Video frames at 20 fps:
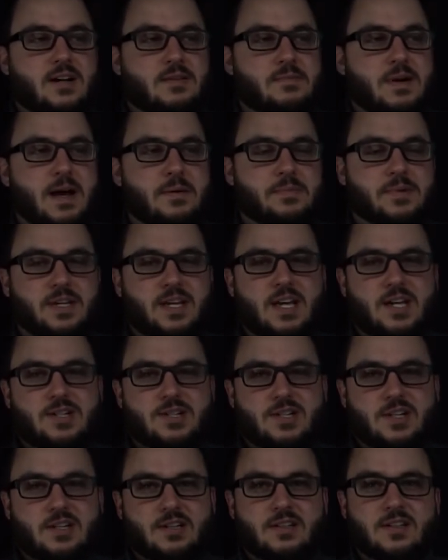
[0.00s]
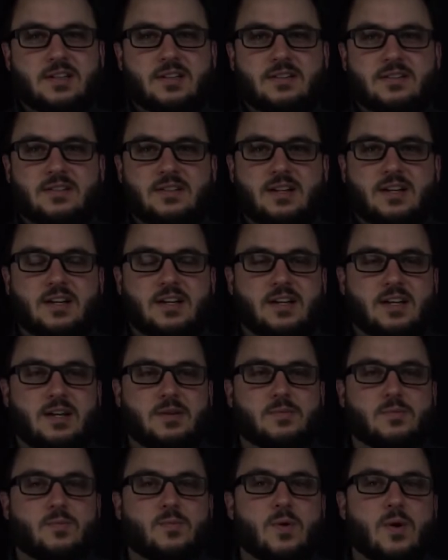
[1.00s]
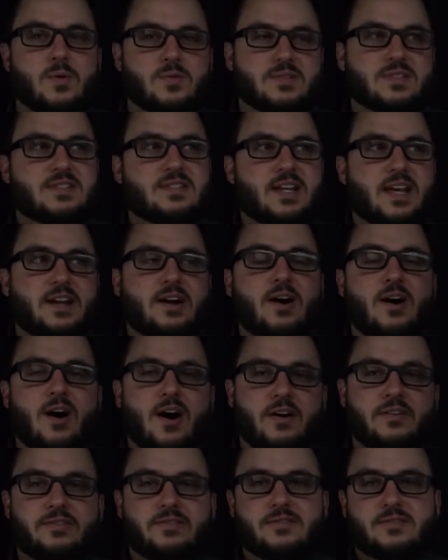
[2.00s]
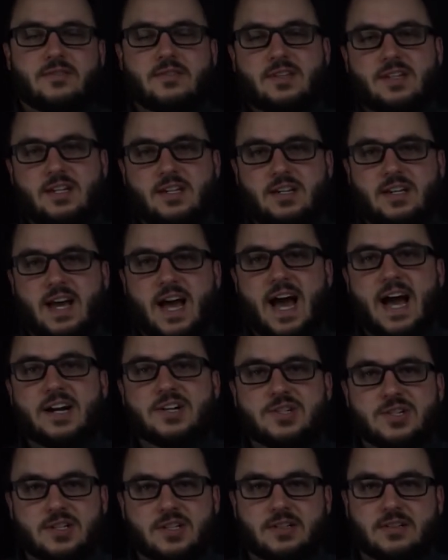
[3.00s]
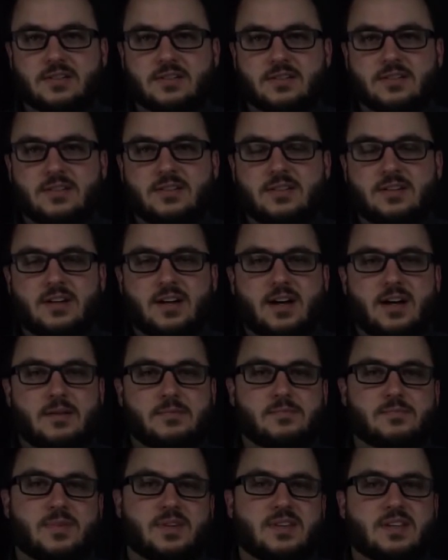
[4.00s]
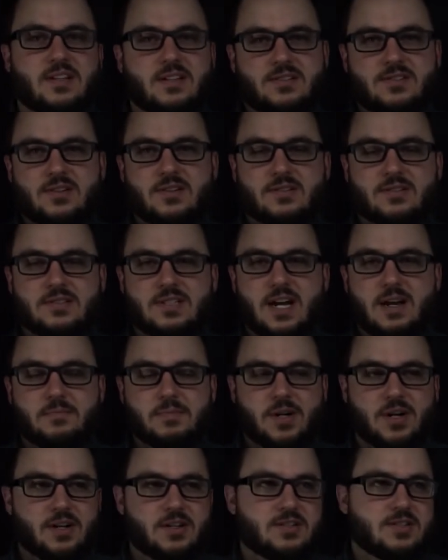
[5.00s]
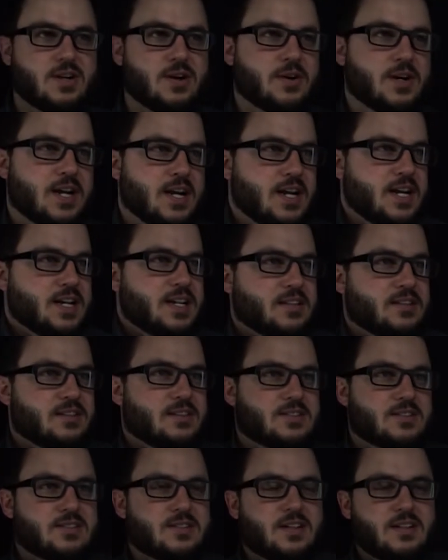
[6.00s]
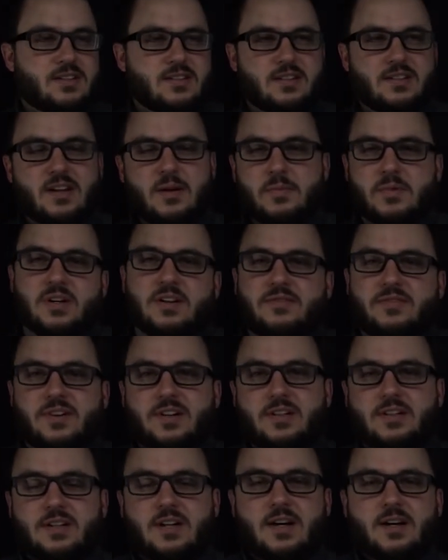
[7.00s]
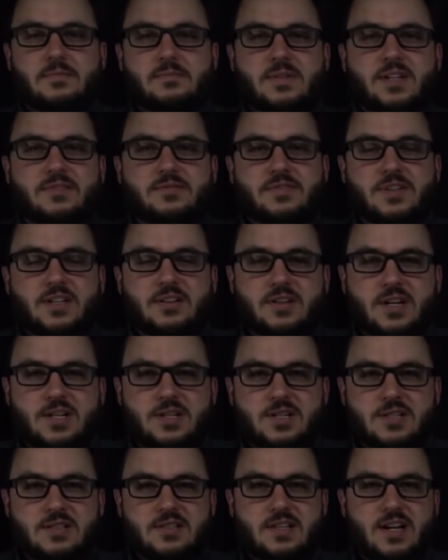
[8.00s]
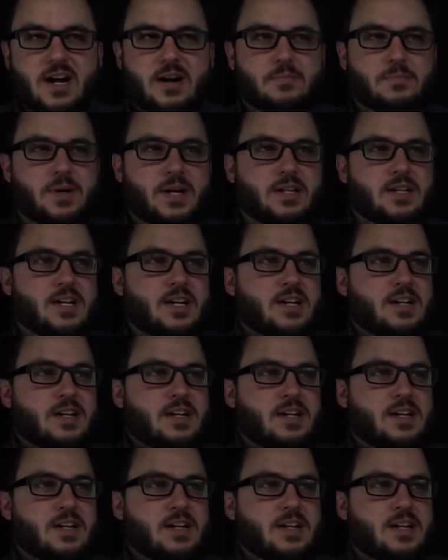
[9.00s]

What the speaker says: application, it won't set off the action within a certain time period. So there's a number of different configurations there, but